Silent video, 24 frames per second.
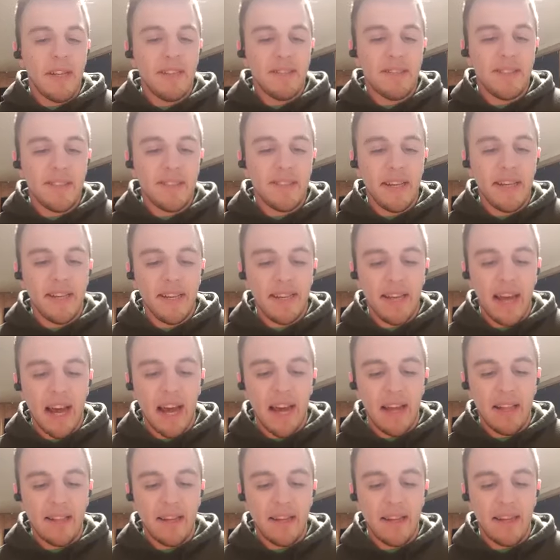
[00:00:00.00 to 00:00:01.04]
I mean, seeing a
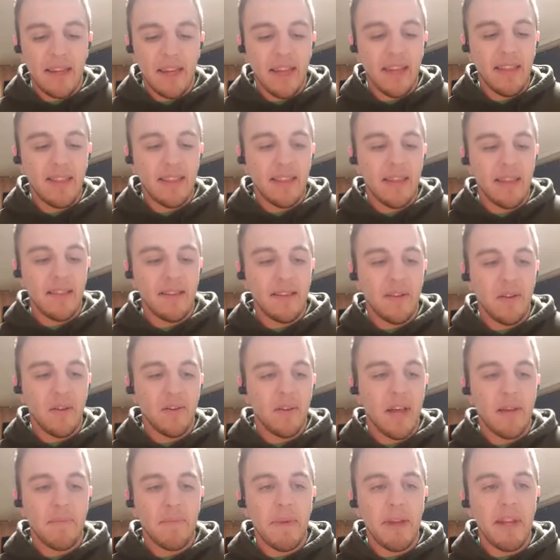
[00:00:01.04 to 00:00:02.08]
guy like Ethan,
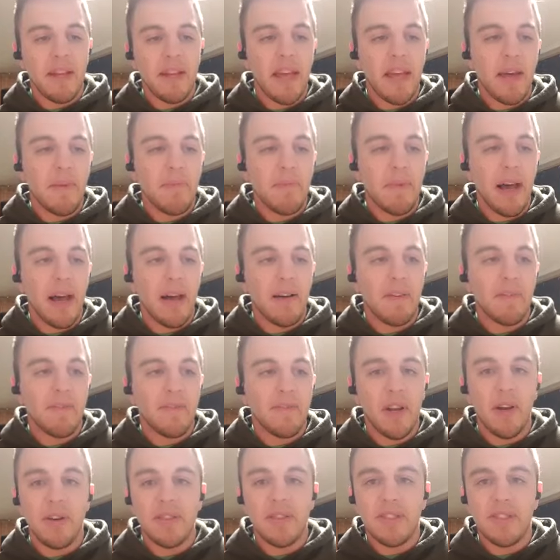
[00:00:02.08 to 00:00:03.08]
who, like, me and him have,